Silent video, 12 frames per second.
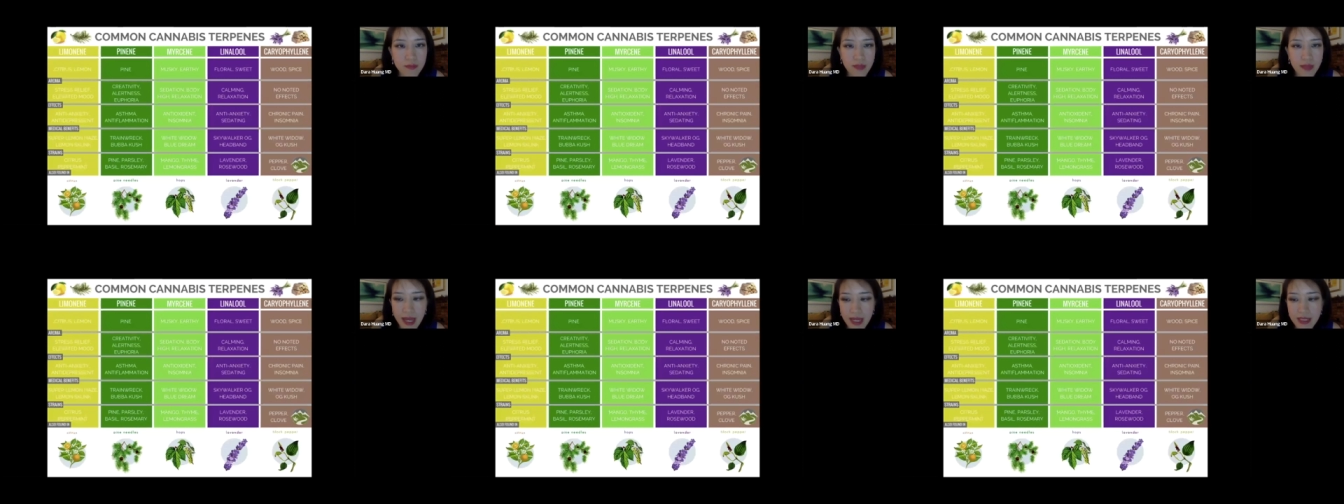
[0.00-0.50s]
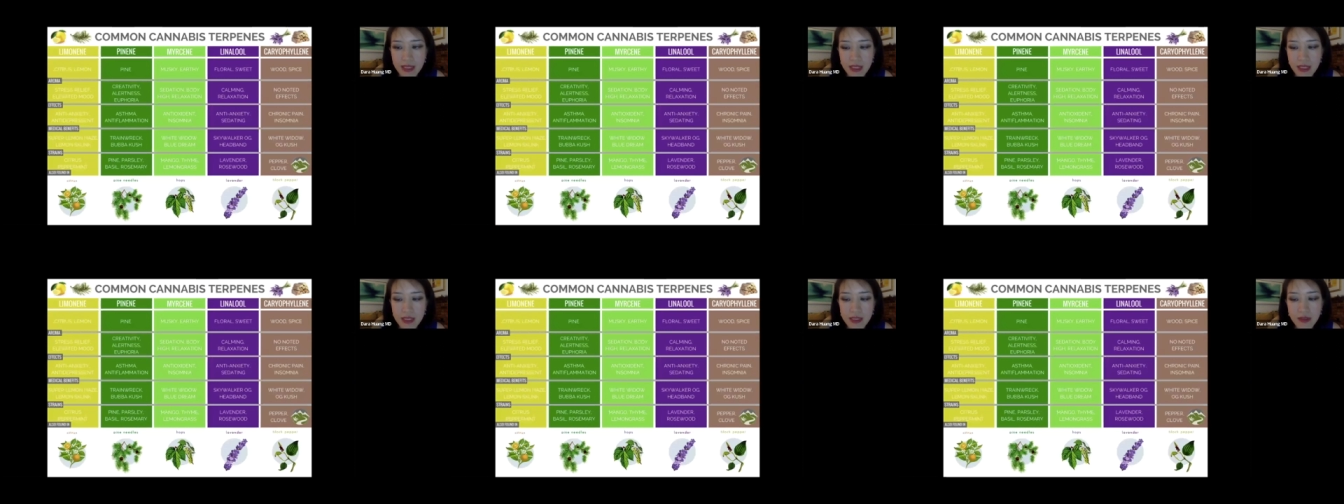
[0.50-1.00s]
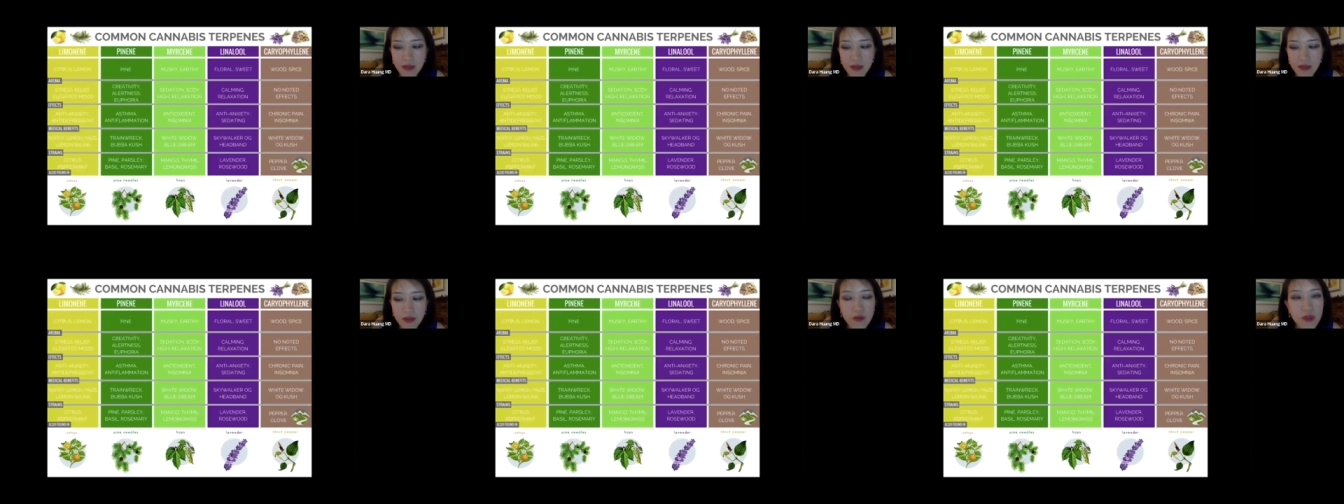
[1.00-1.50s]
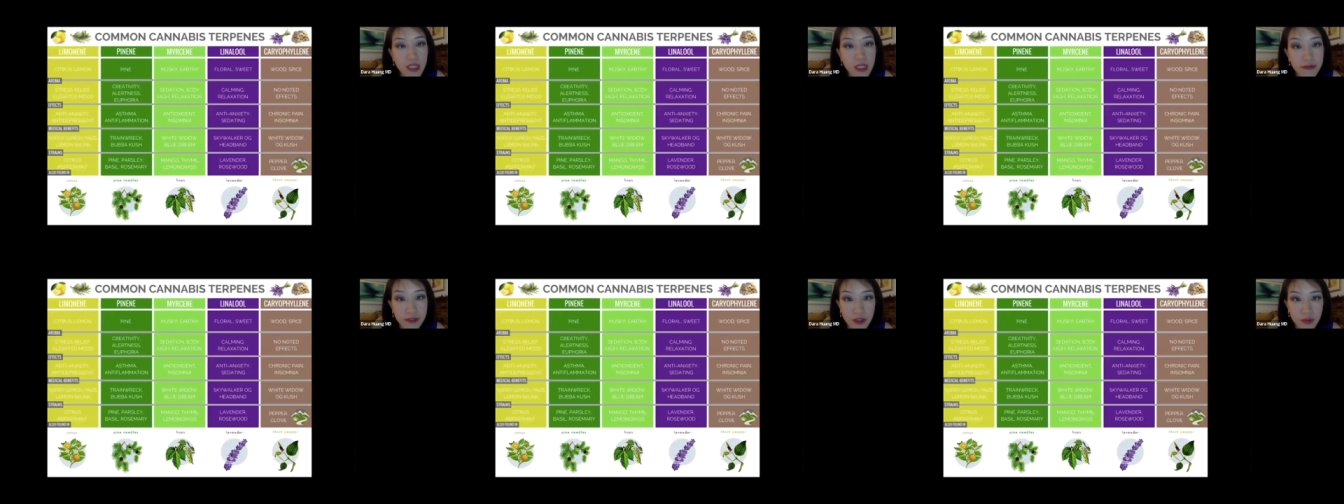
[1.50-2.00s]
has its unique
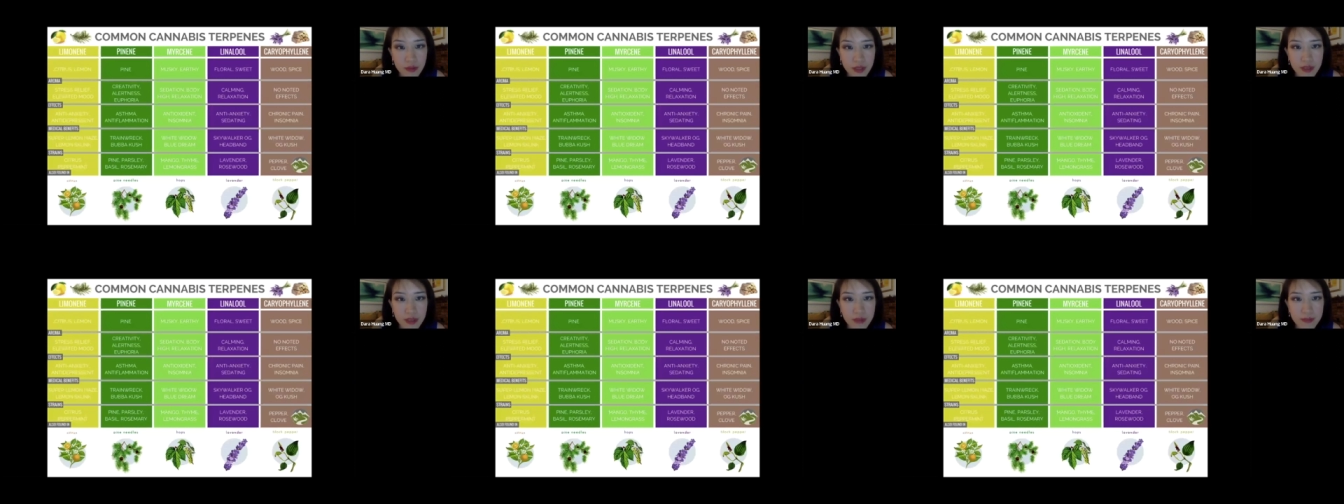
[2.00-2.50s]
fingerprint.